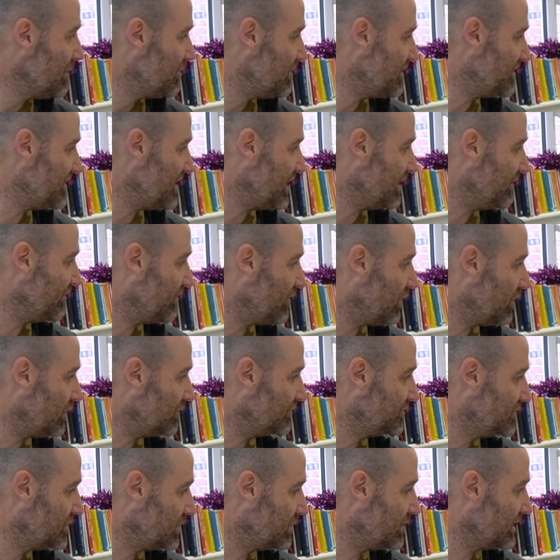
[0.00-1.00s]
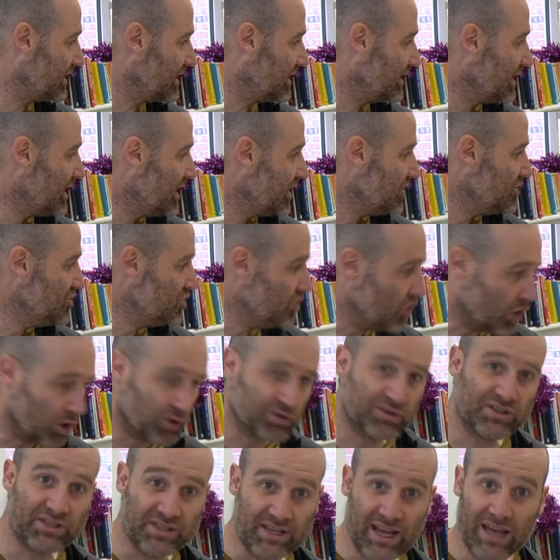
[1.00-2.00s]
but they involve doing
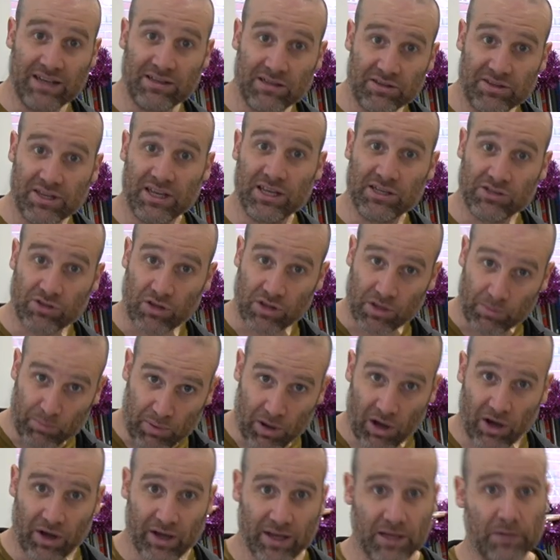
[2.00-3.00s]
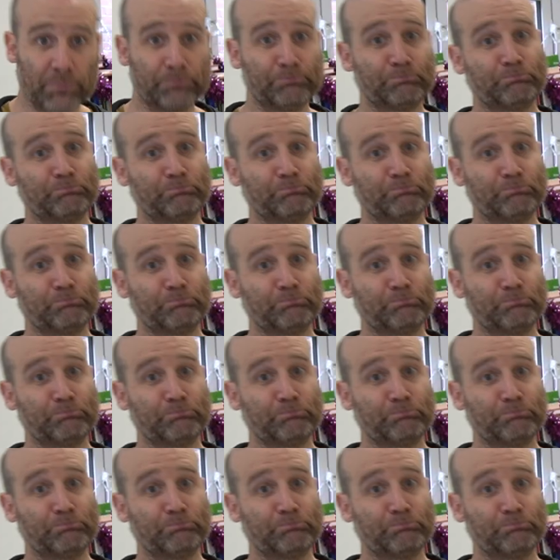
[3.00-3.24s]
non-standard things on the Pi.